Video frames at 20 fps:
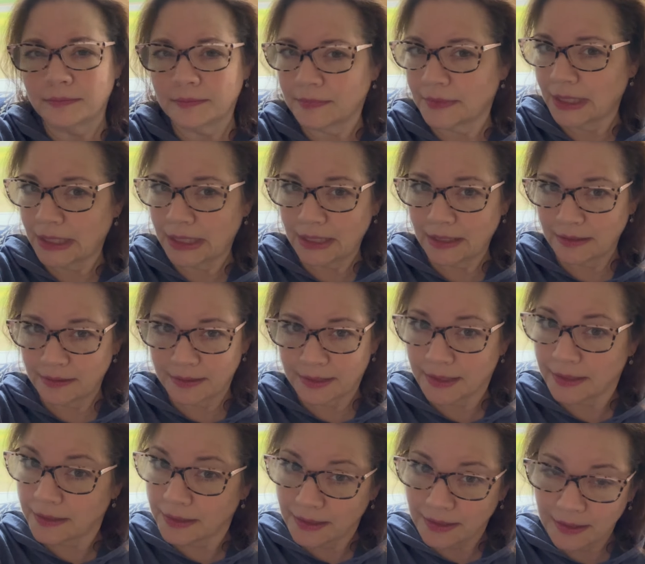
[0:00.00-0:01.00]
I can't take
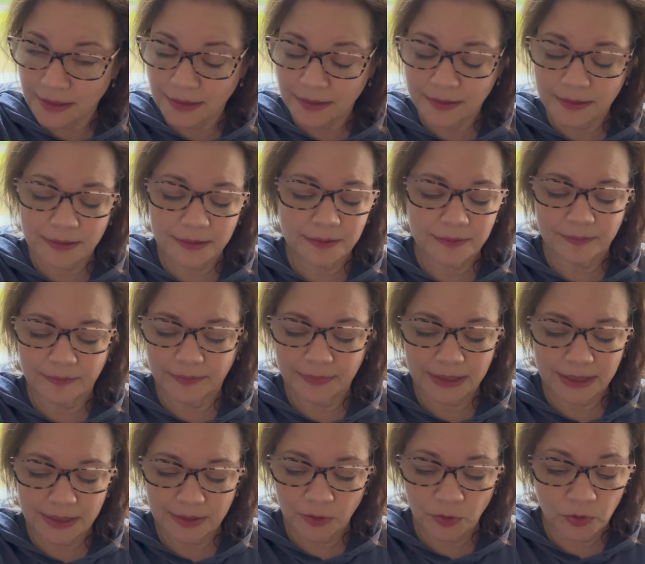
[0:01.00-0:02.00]
the heat
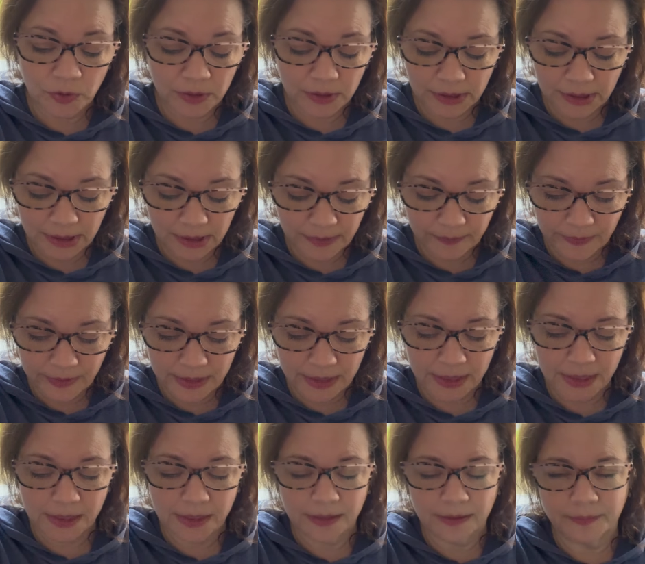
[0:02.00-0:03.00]
this early in the
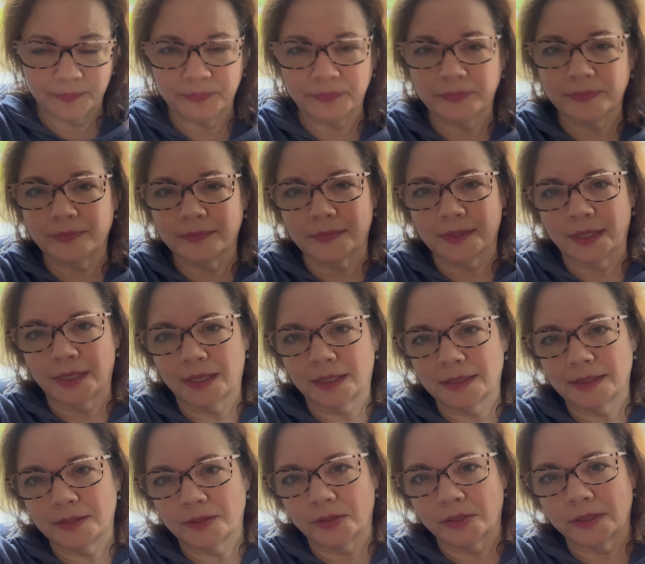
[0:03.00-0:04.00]
season. I
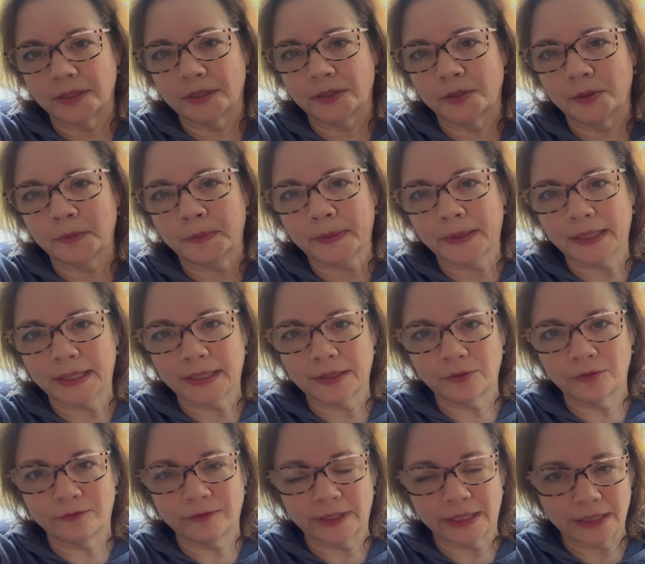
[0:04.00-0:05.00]
started Goodbye
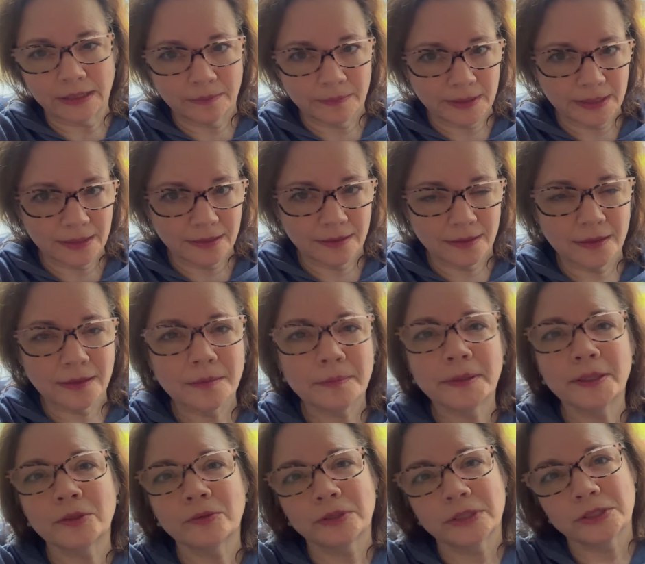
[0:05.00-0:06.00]
Vitamin by
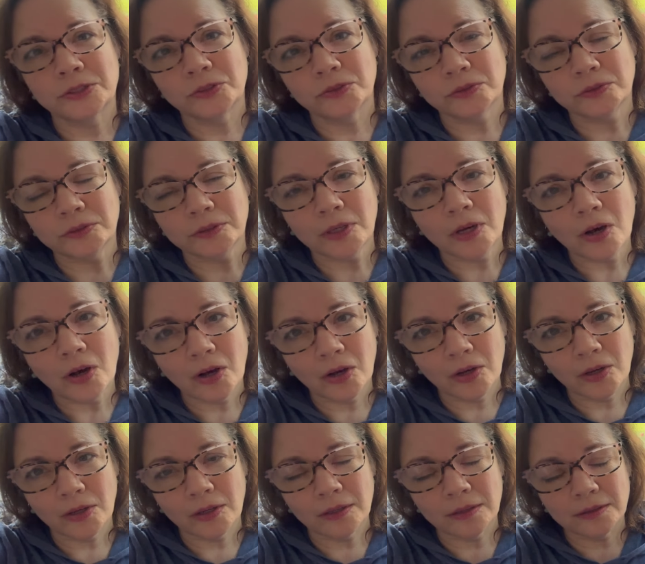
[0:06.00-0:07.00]
Rachel
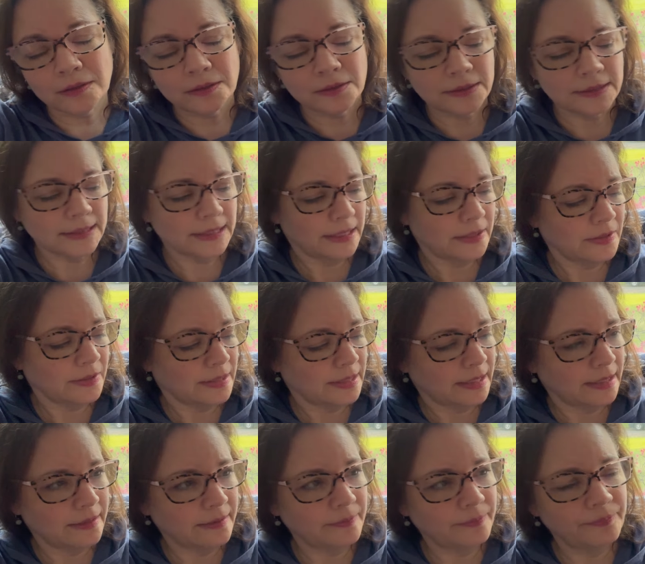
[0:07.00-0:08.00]
Khong. Is that how you
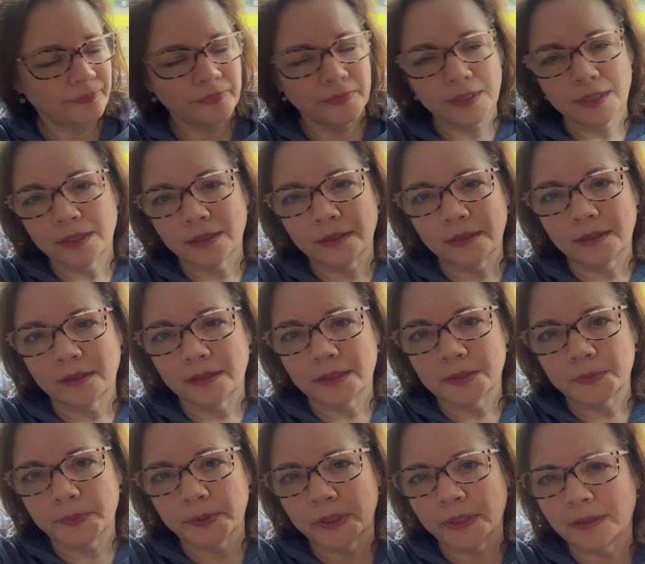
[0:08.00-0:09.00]
say it? It's
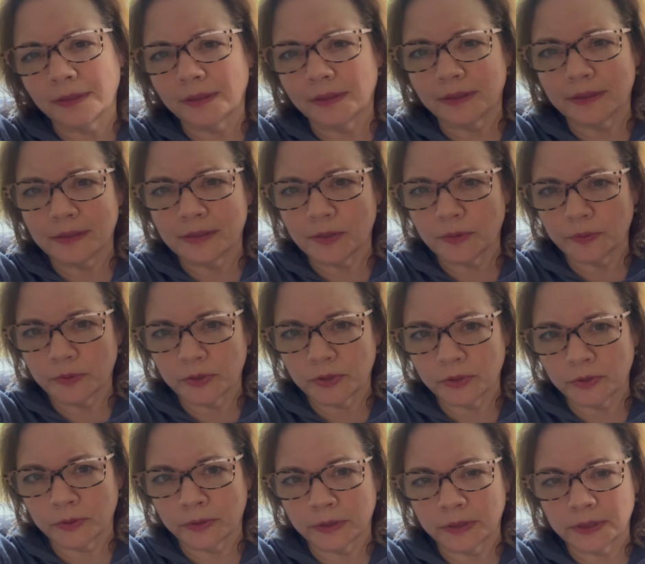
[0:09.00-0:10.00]
pretty good, super
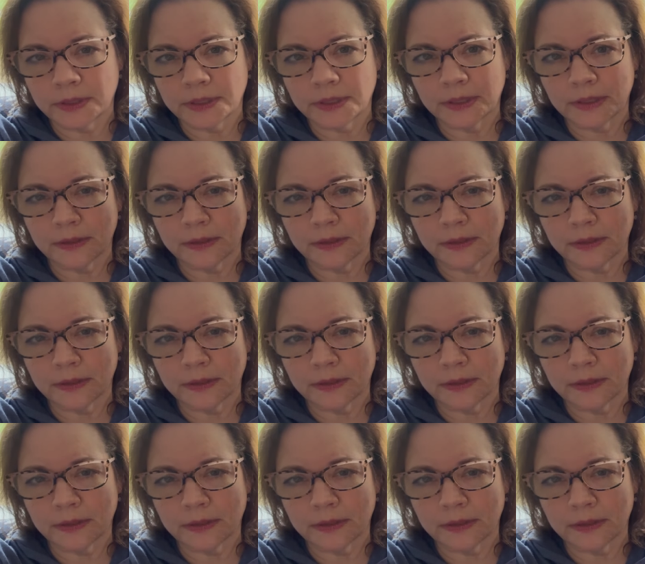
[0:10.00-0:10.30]
short.